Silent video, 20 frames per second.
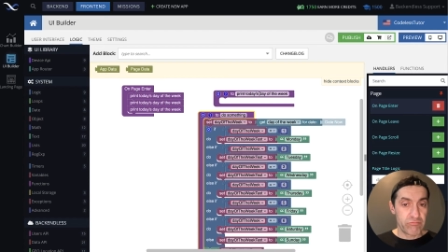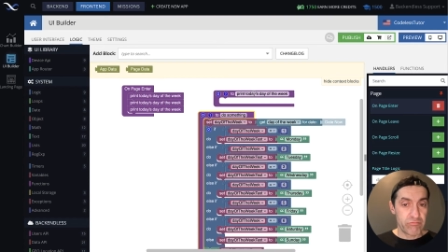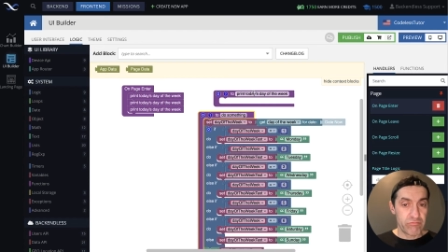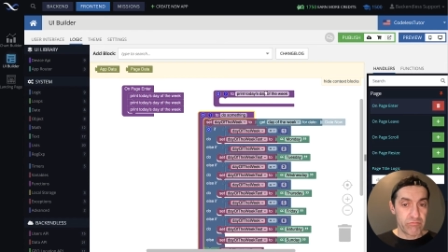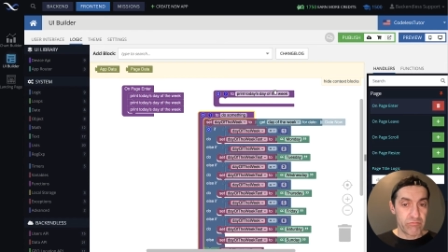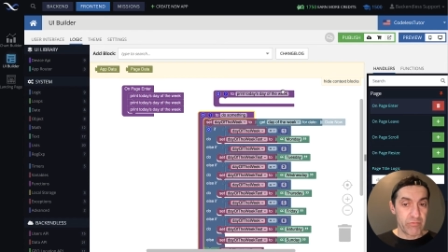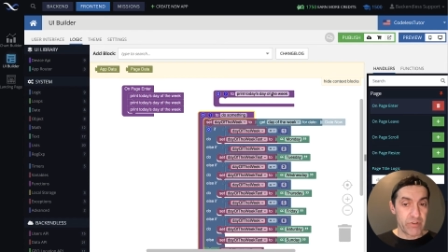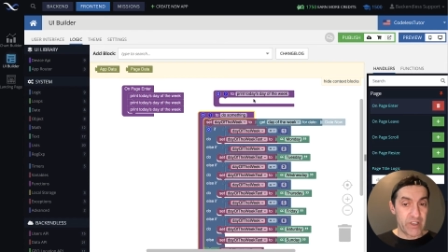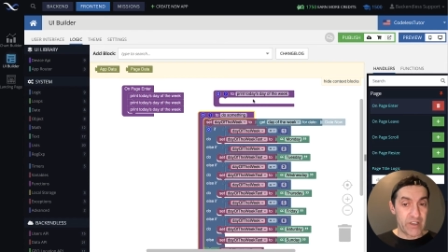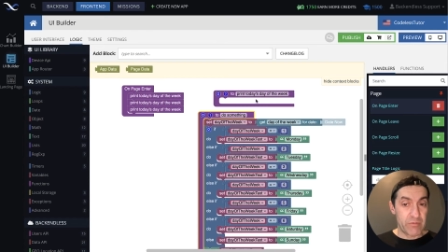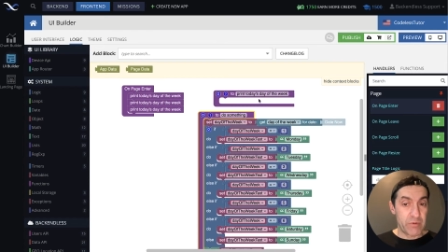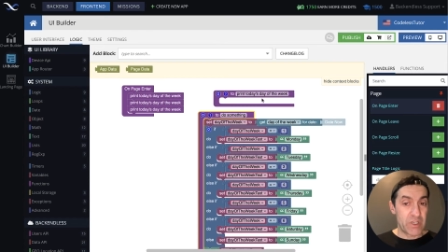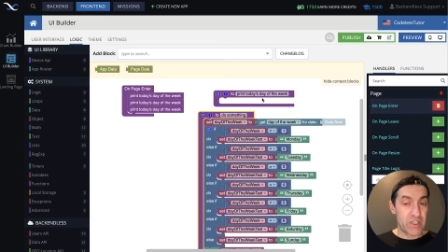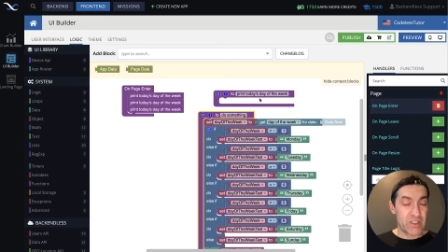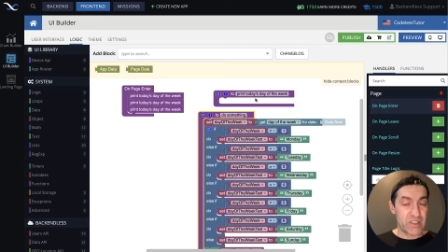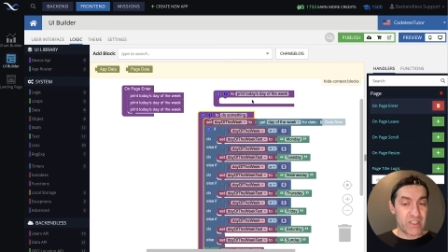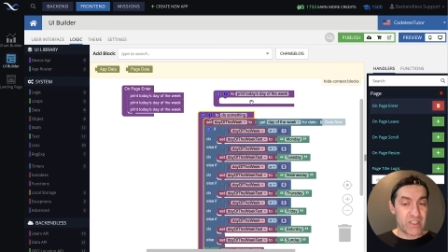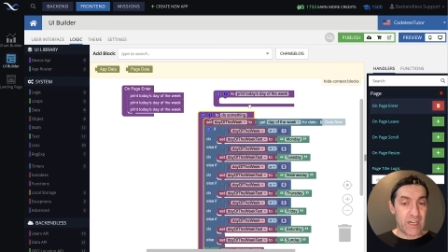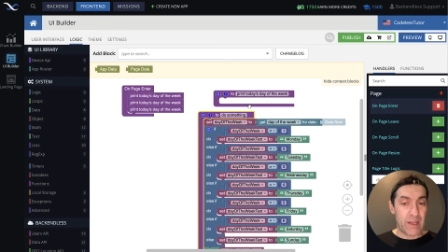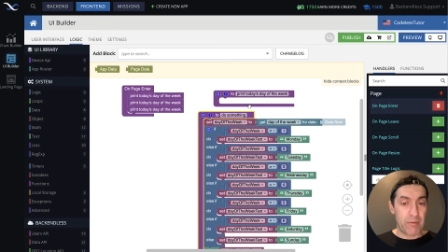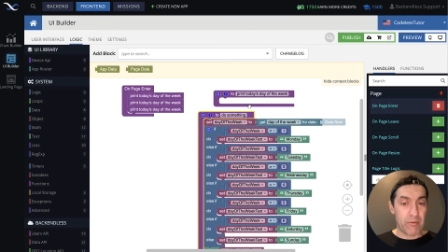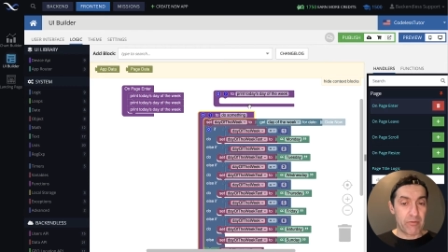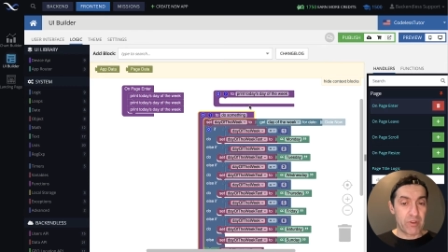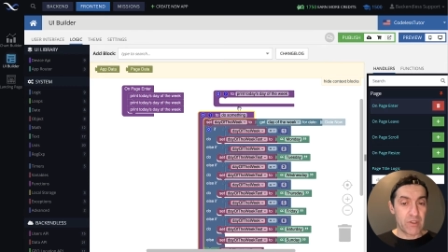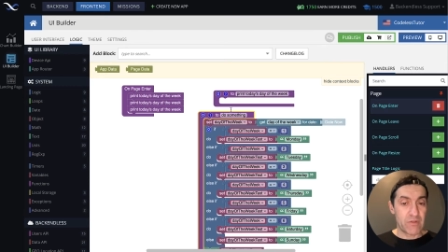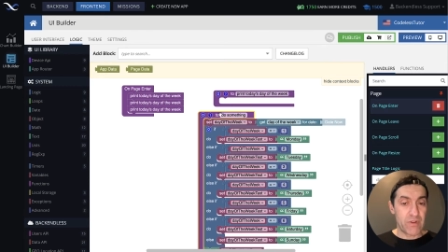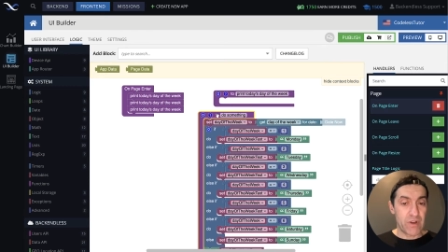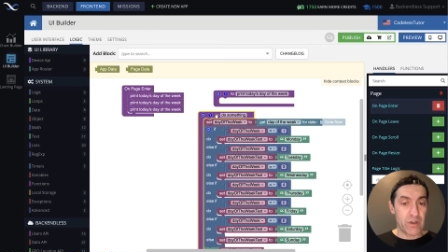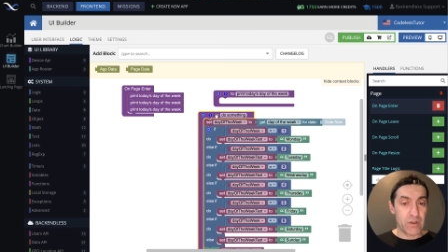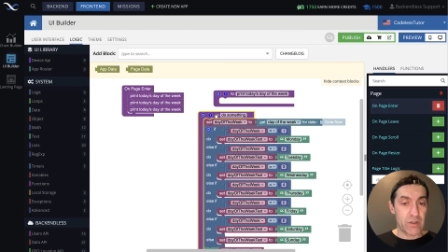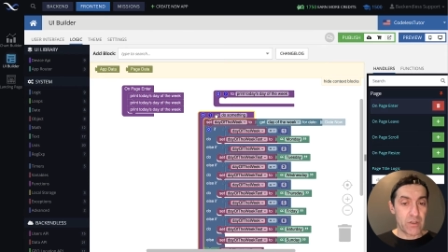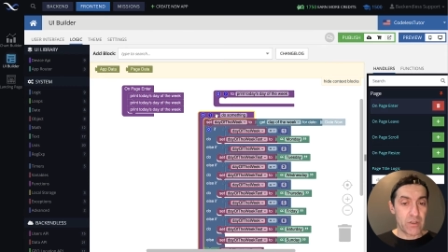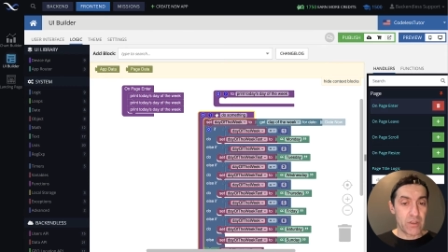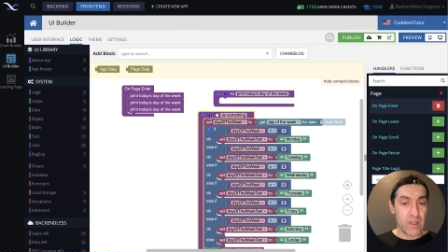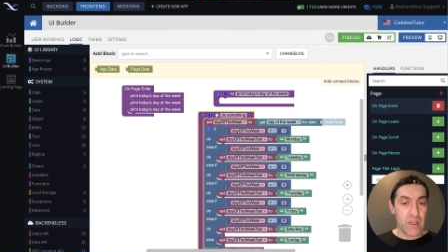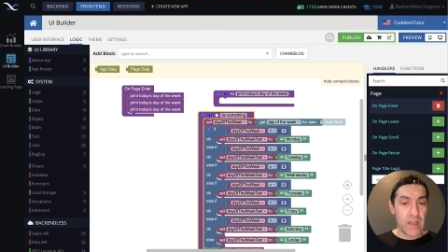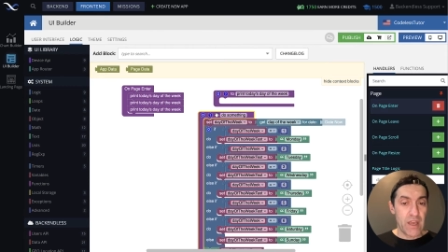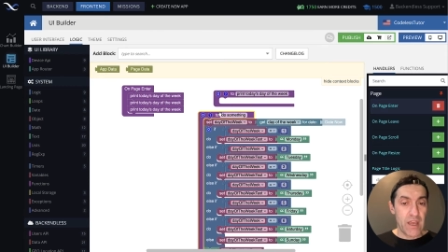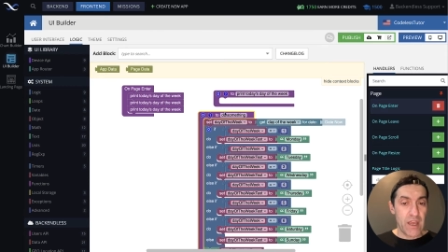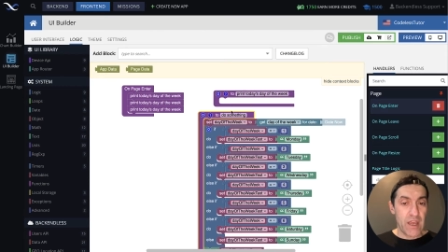which is the name of this function.
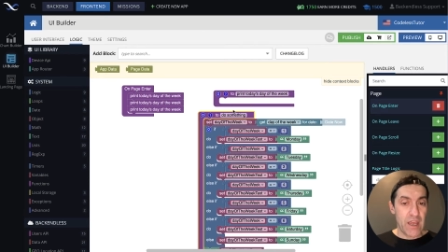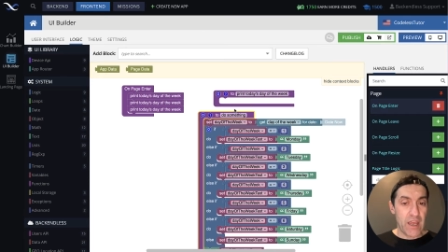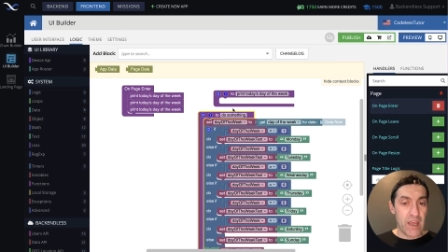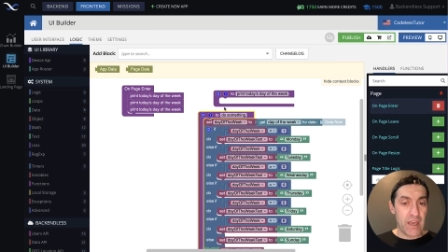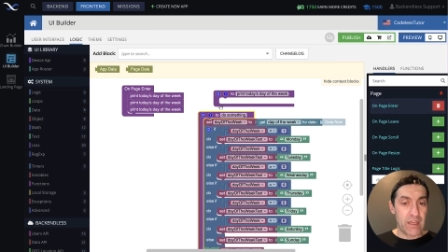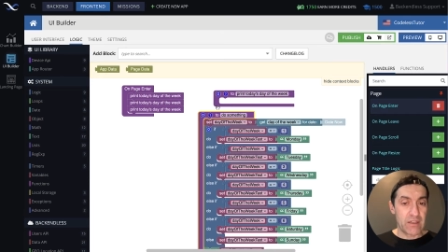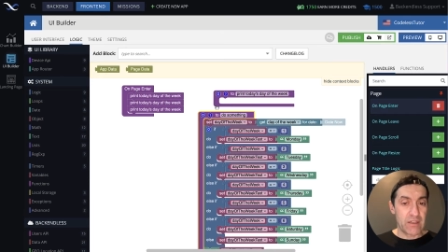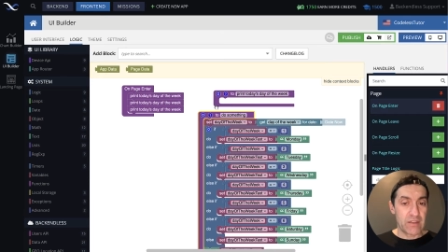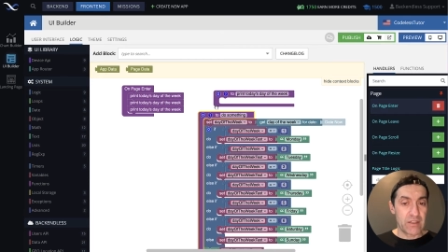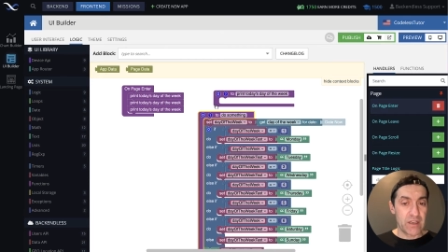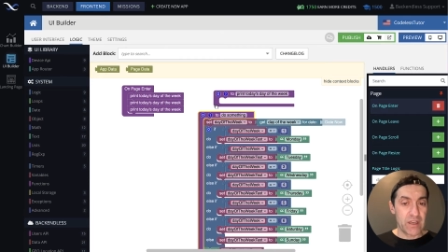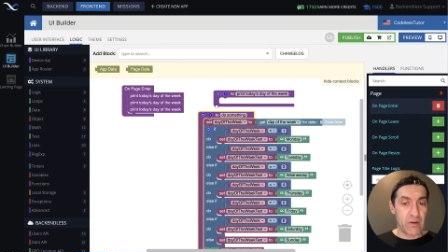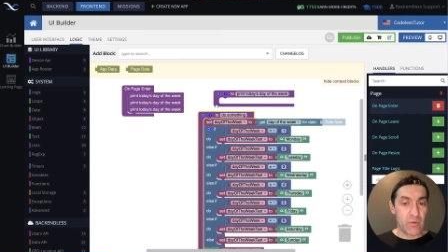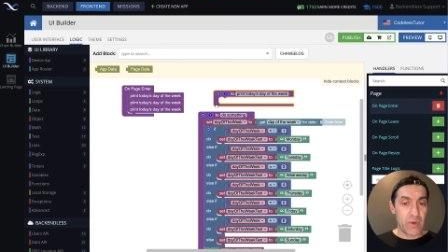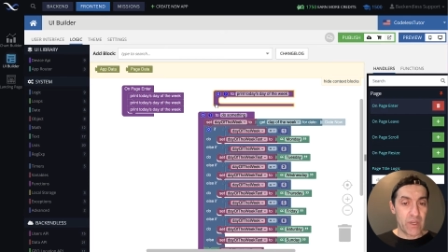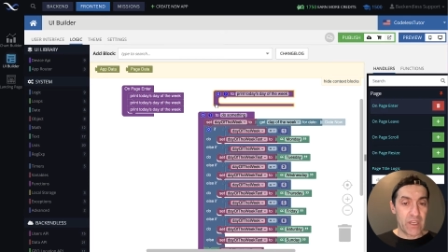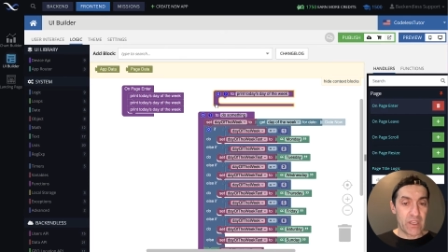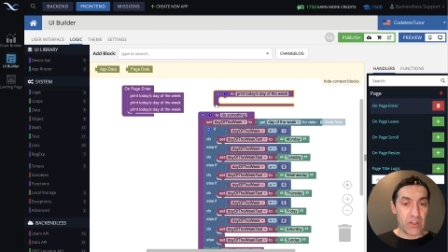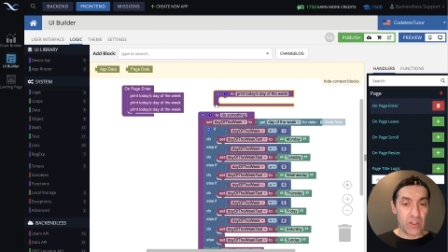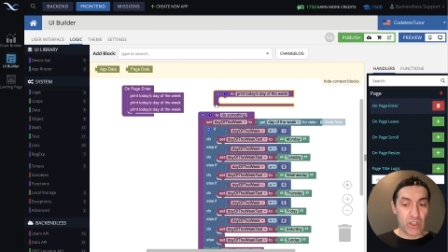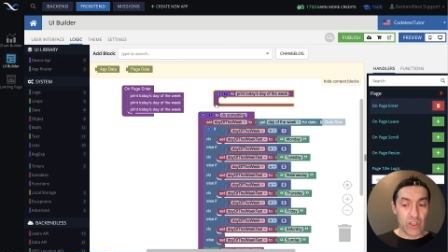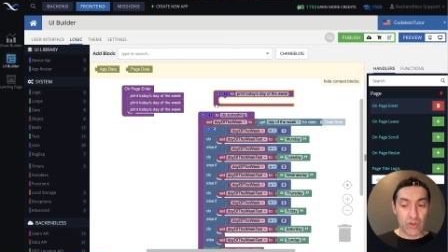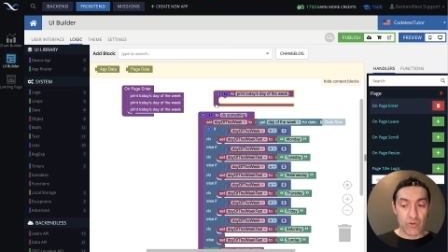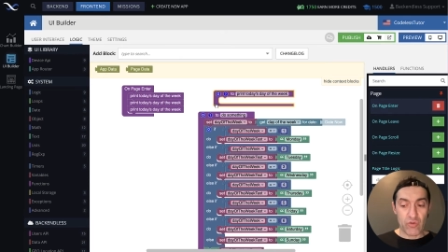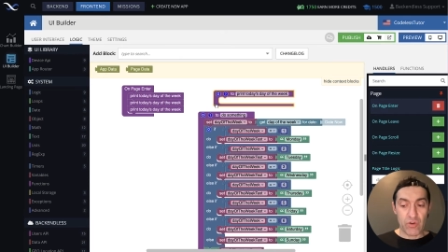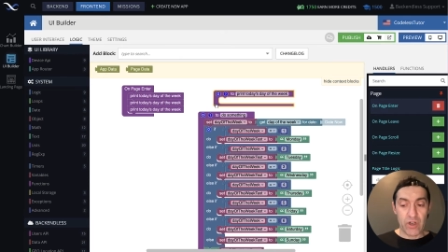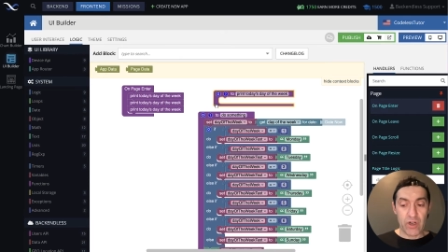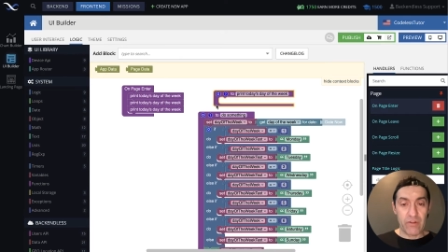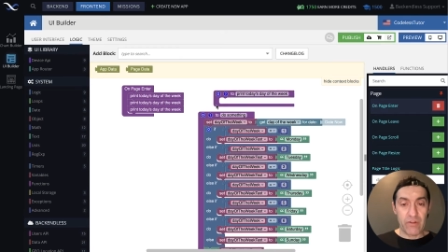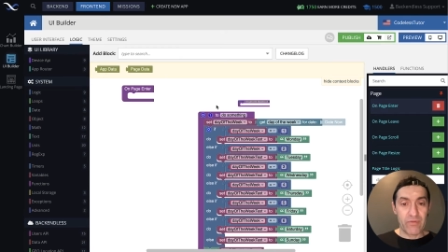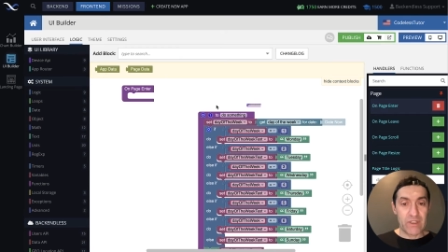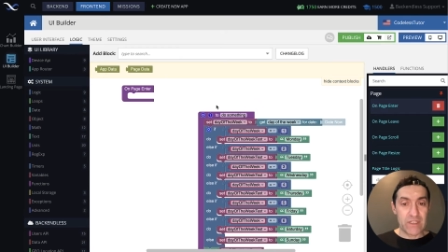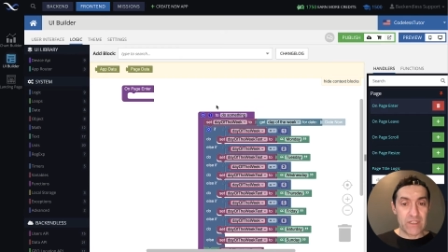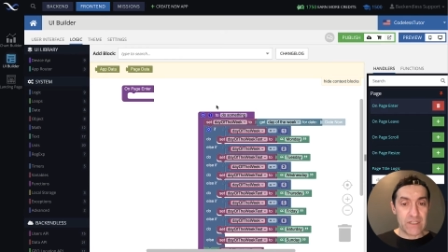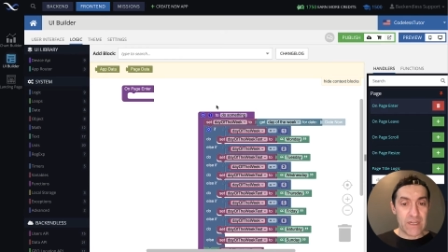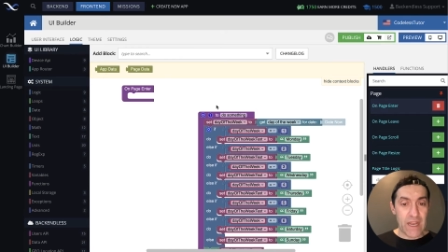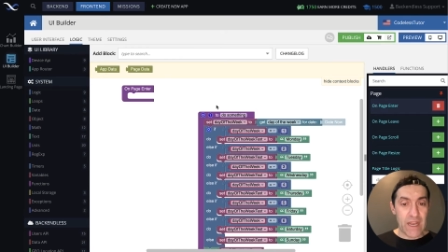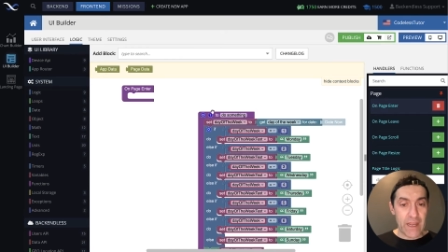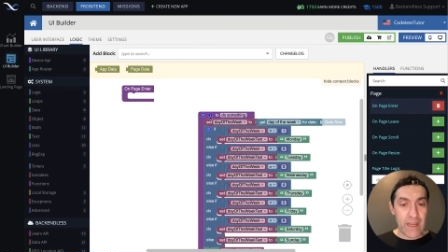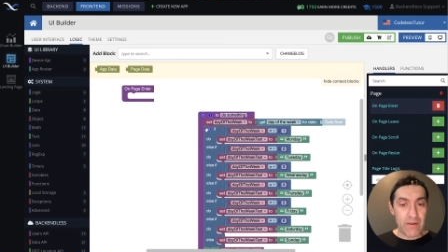And uh, we can get rid of this
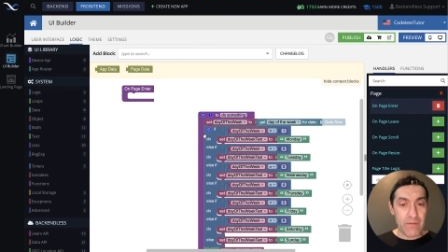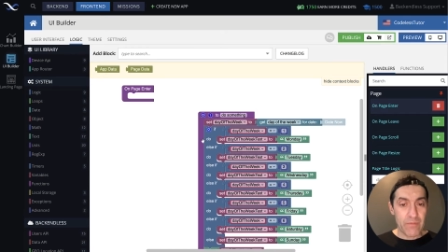guy